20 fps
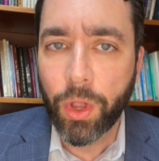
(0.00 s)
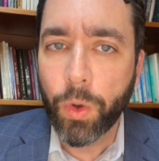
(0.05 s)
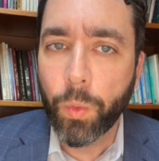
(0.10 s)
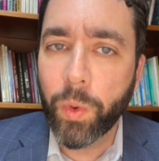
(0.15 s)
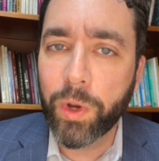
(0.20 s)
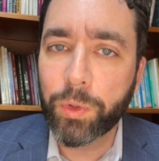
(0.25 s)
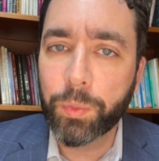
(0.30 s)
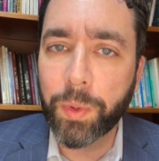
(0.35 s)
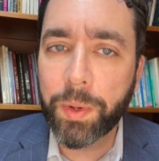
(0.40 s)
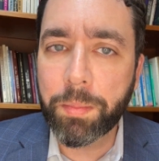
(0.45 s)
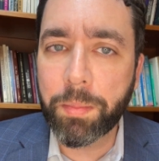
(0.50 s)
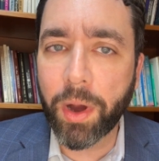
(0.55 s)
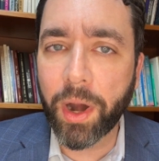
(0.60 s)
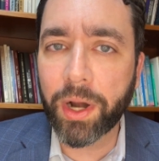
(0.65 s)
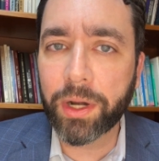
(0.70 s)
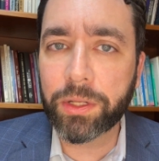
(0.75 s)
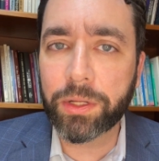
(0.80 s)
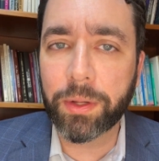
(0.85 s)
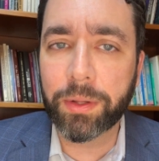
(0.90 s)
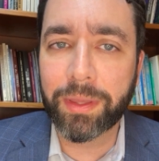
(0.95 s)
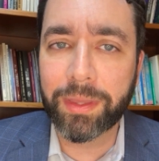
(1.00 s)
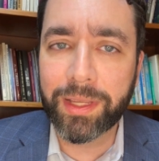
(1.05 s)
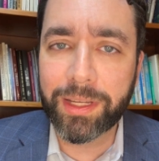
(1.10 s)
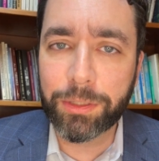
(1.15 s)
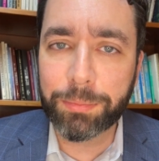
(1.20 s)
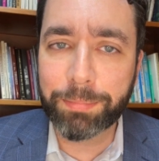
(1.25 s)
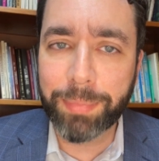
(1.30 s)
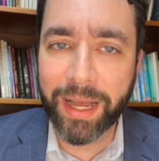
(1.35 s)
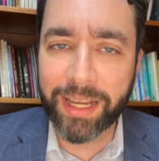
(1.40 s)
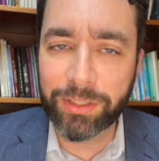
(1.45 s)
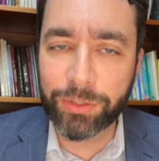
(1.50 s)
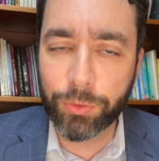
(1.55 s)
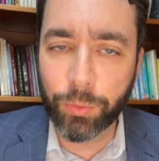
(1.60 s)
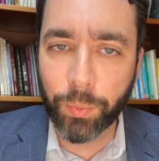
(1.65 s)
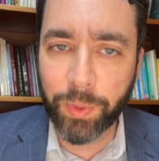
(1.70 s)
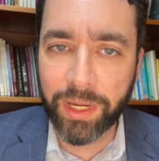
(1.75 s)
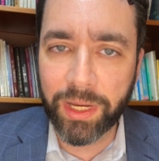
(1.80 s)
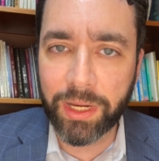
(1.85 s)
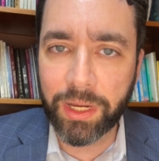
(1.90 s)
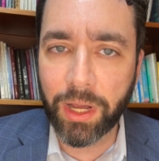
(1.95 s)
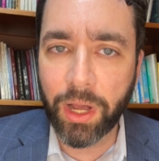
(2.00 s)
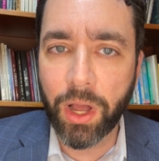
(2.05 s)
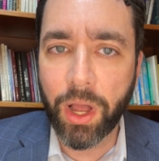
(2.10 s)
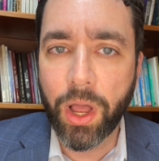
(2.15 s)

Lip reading: which we marked this past week